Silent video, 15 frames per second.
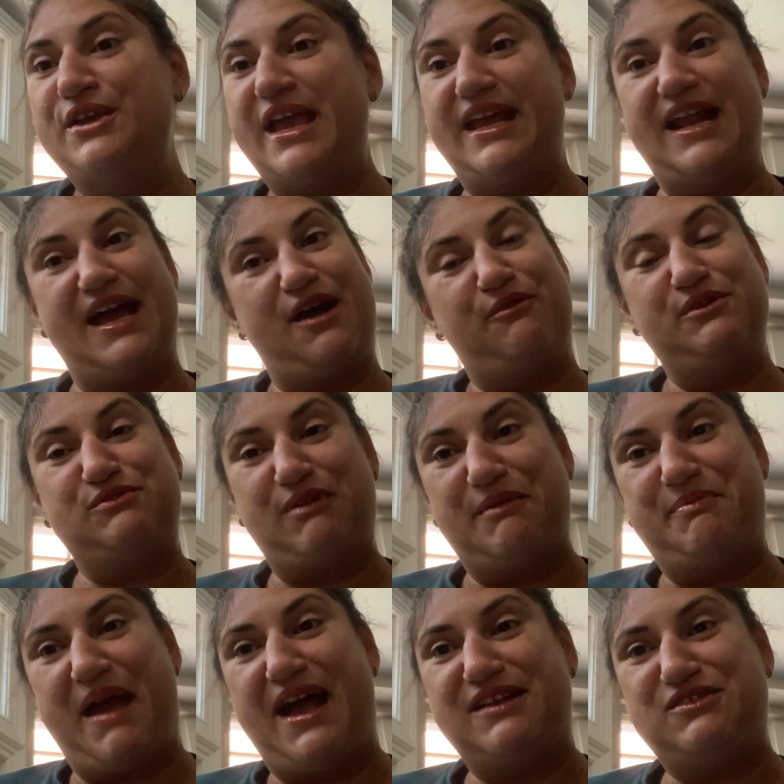and I always write
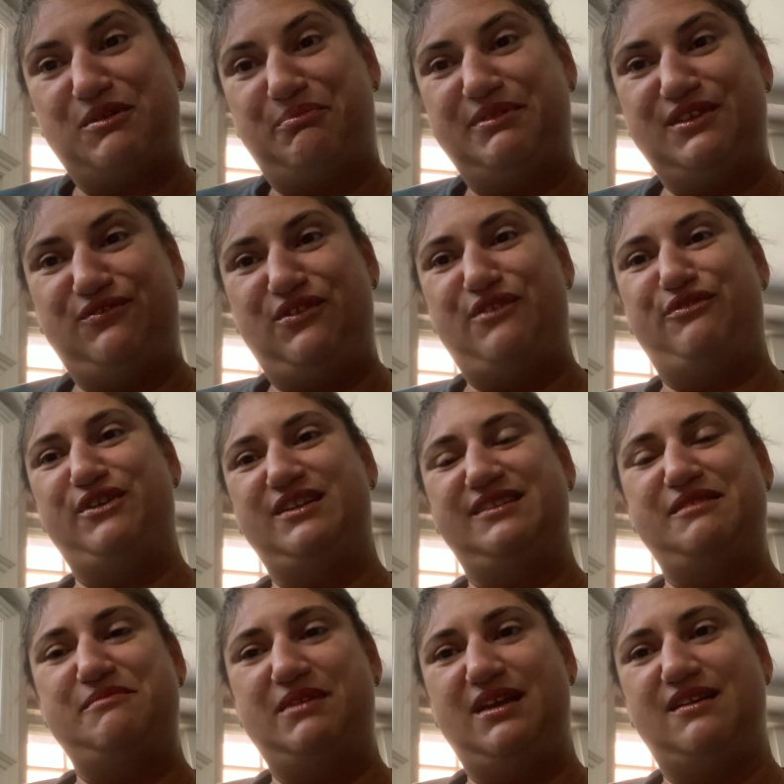back. So please feel free to
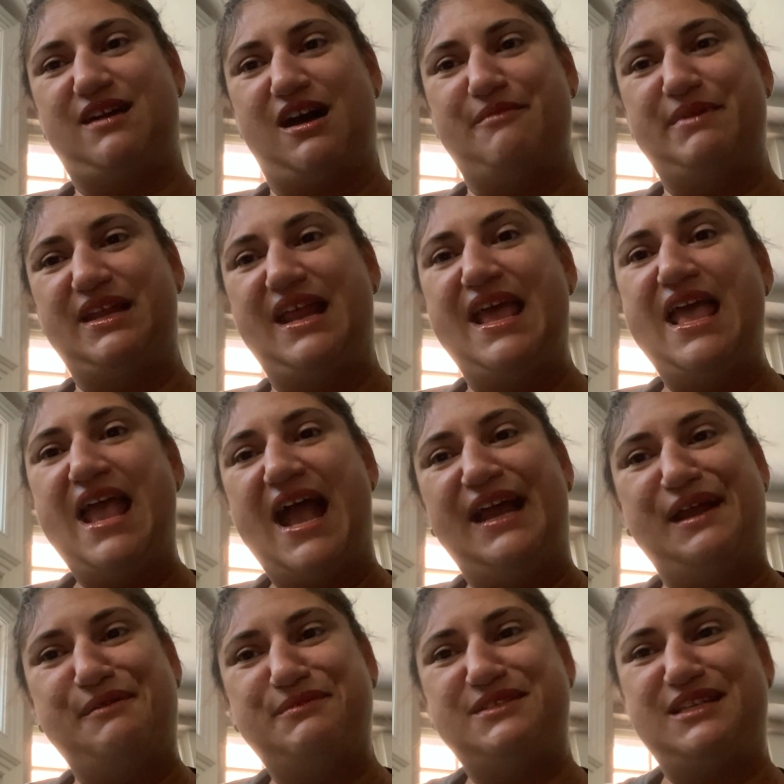leave me a comment
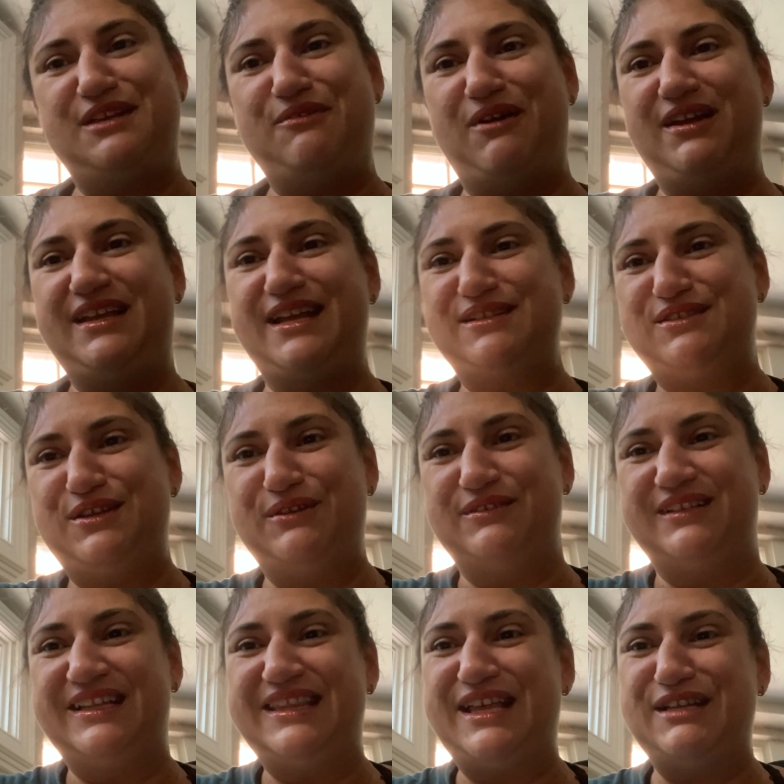and I will see you all again soon.
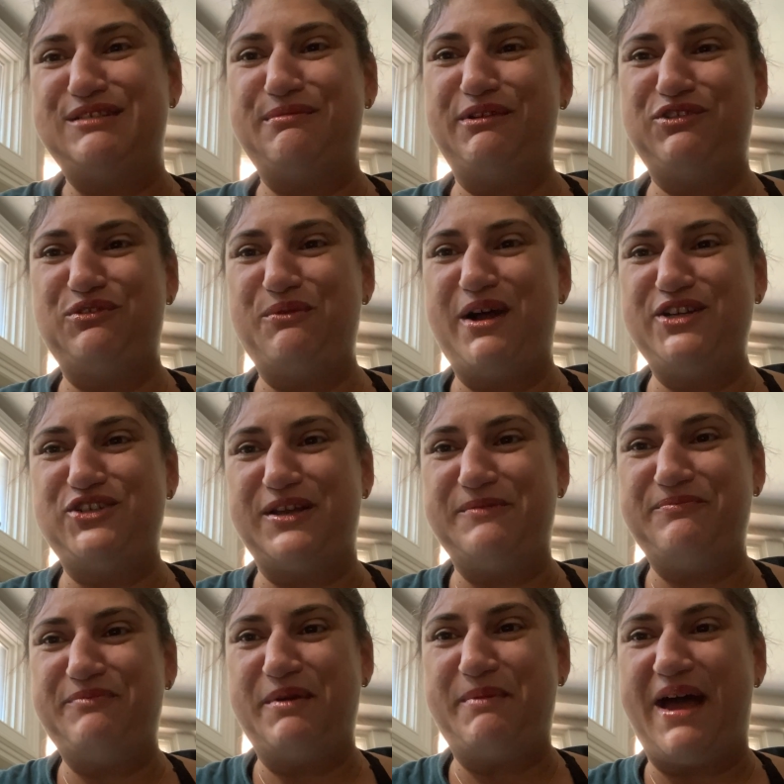Thanks so much for watching.
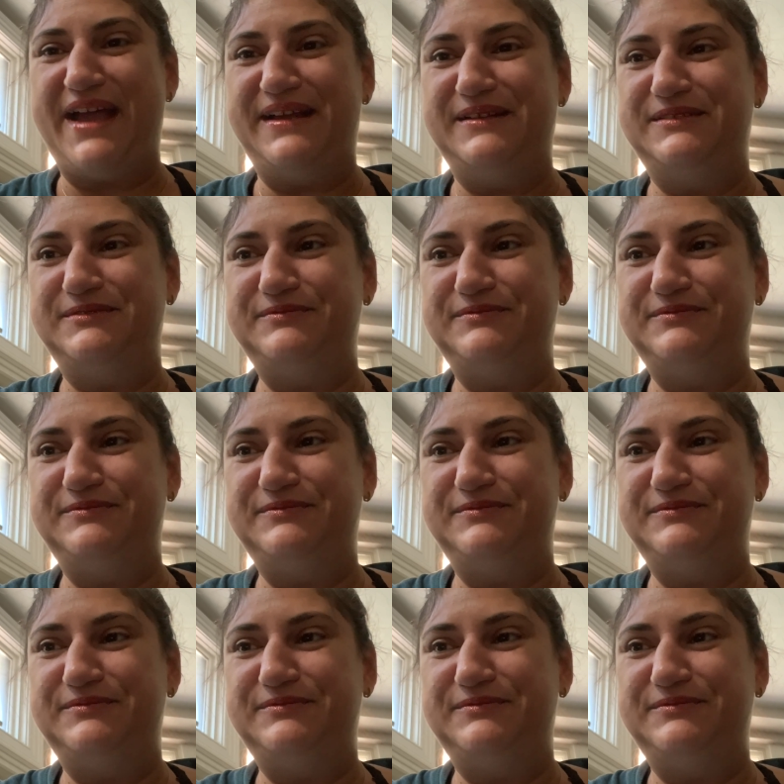Bye-bye.